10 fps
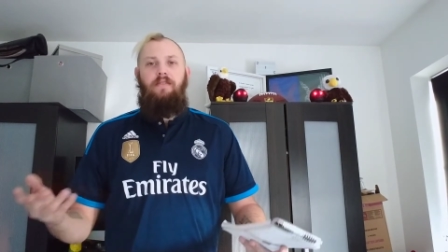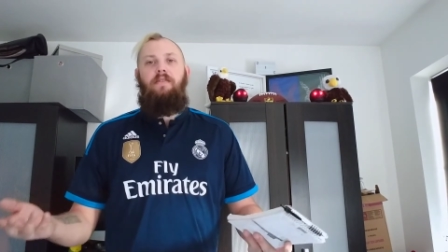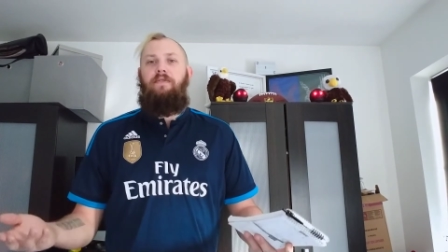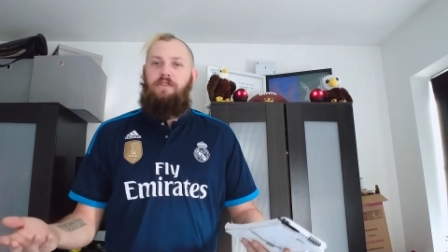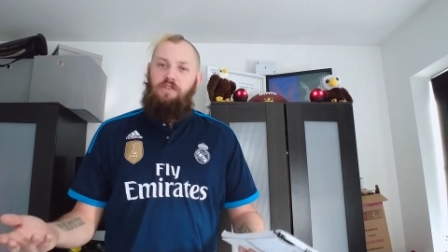
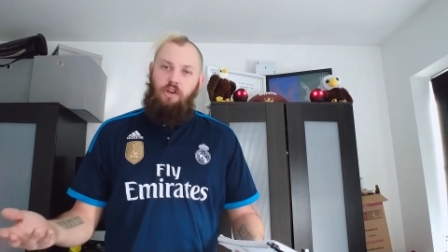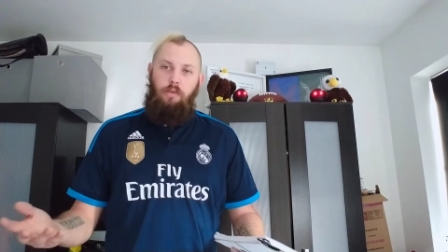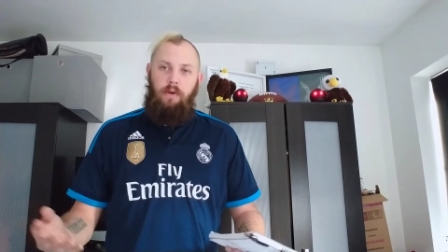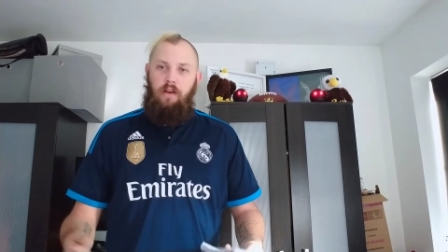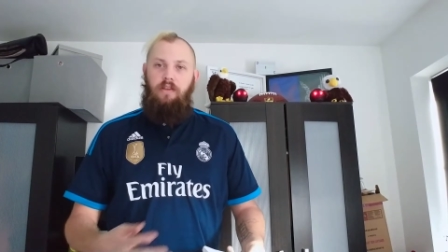something
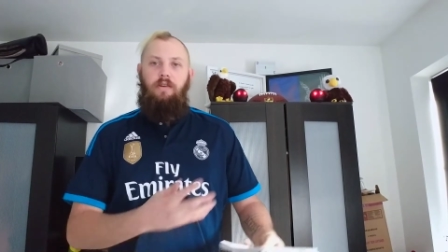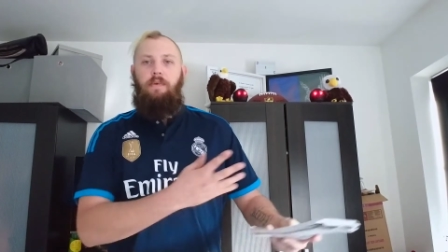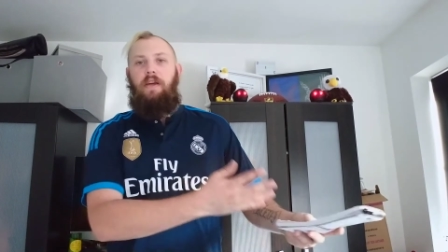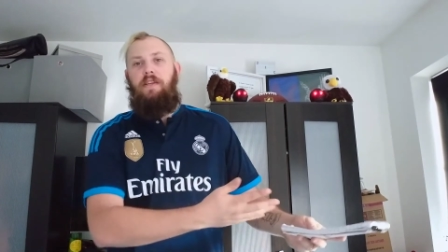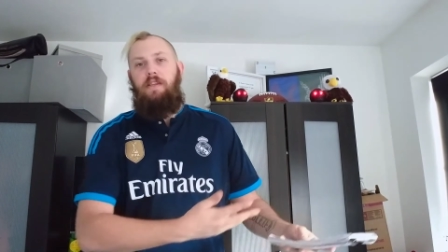stupid like
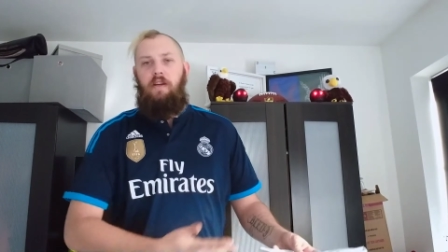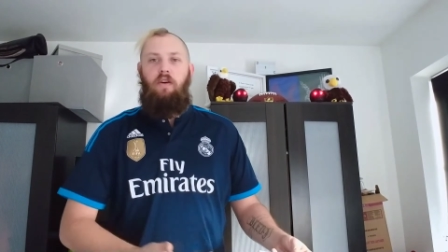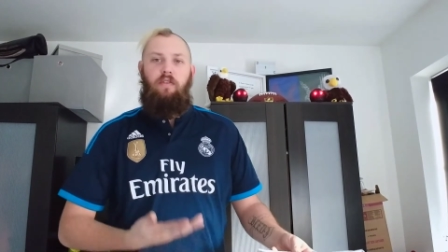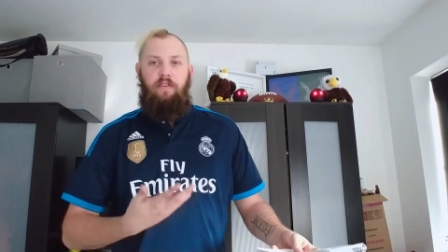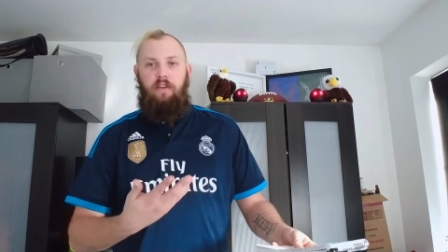someone gets sent
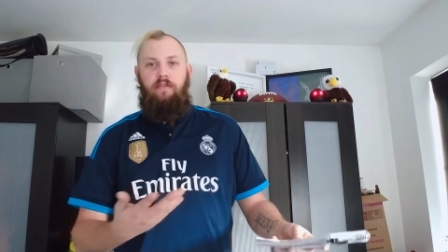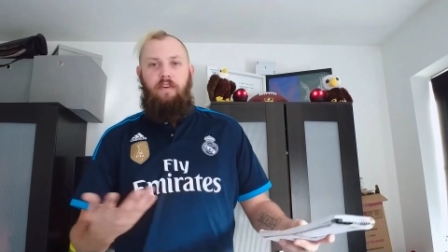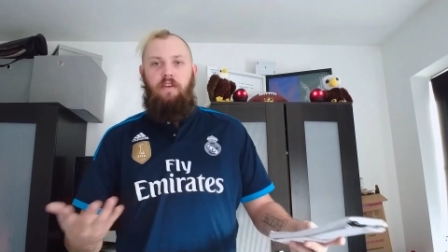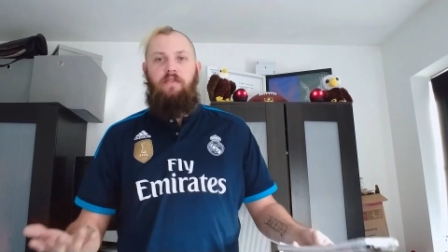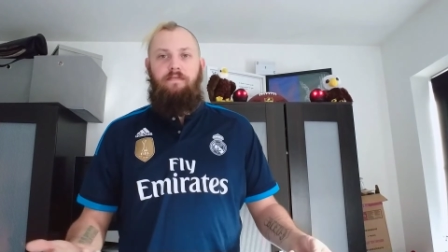off in the
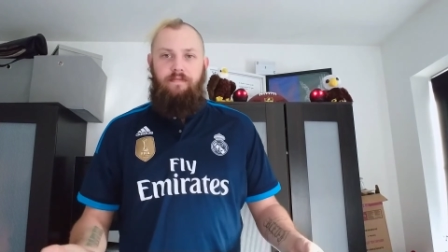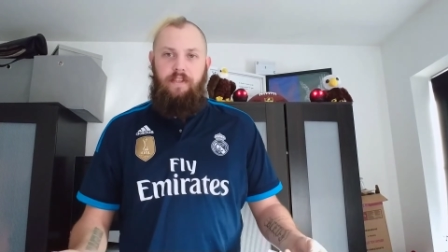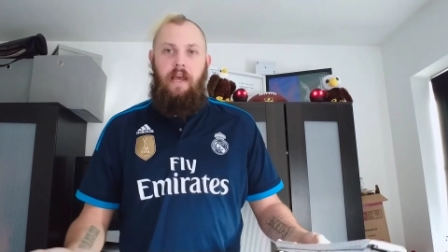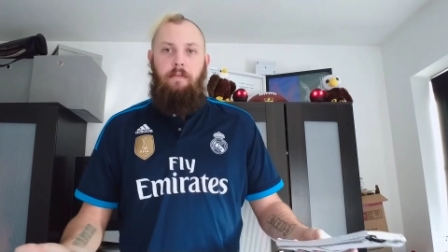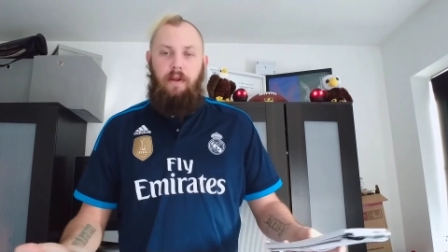first
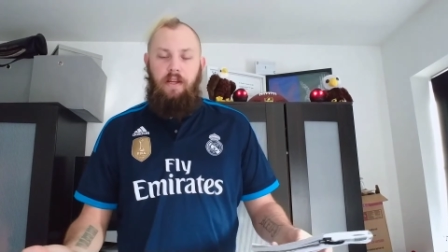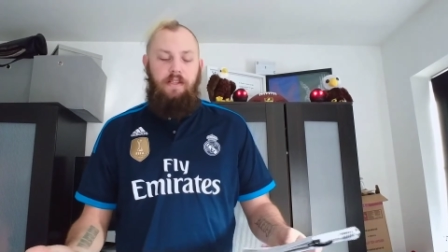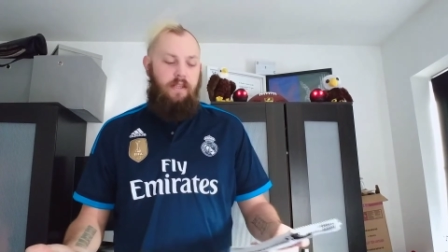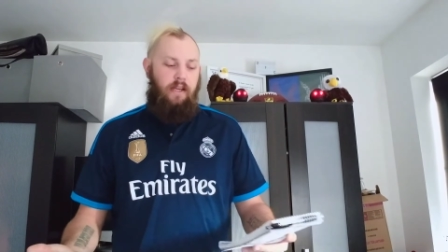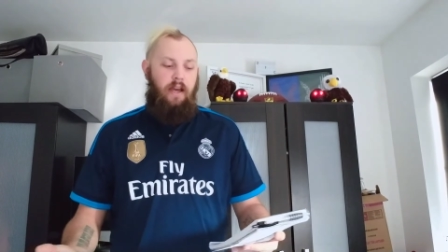10
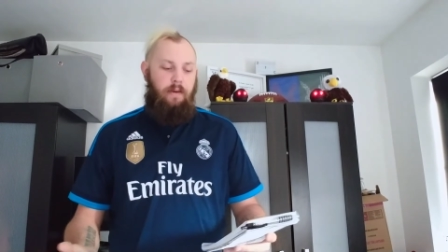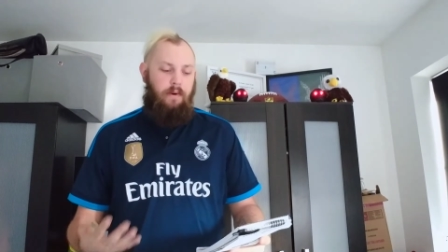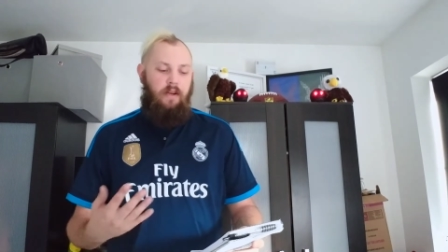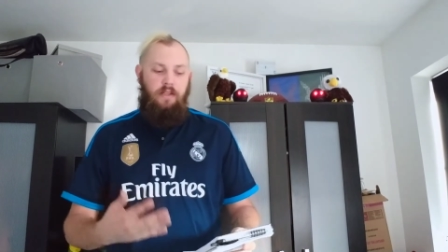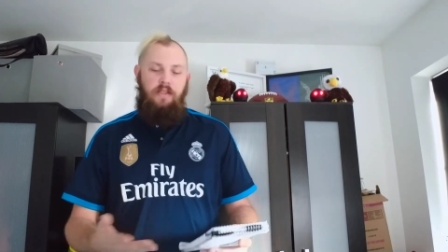minutes of the game.
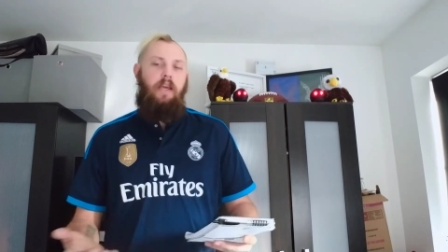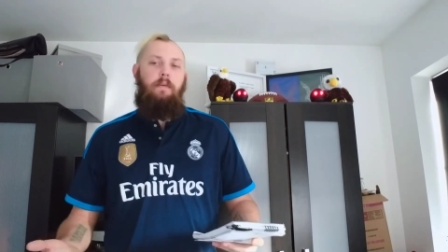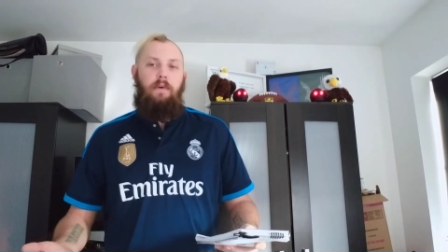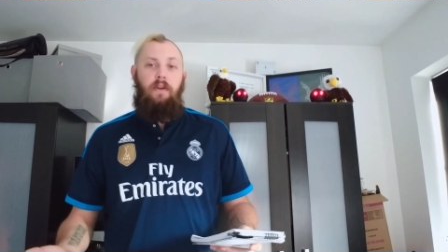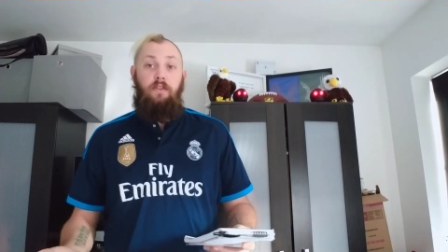I can see
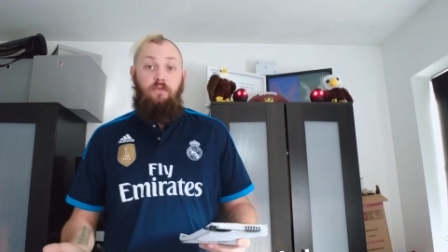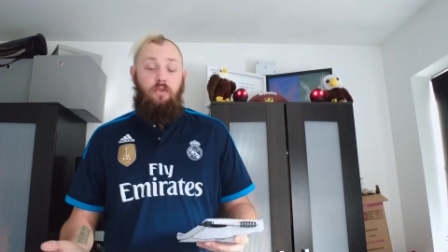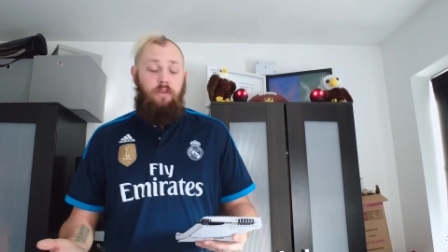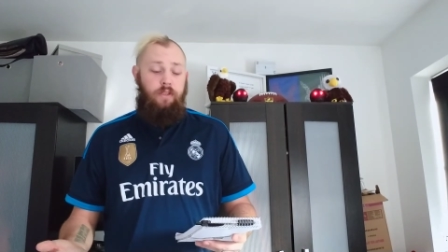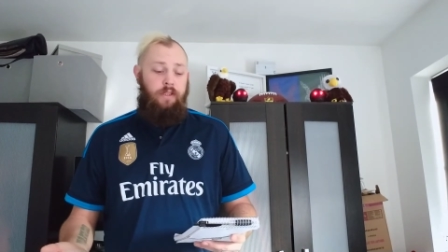it being a draw.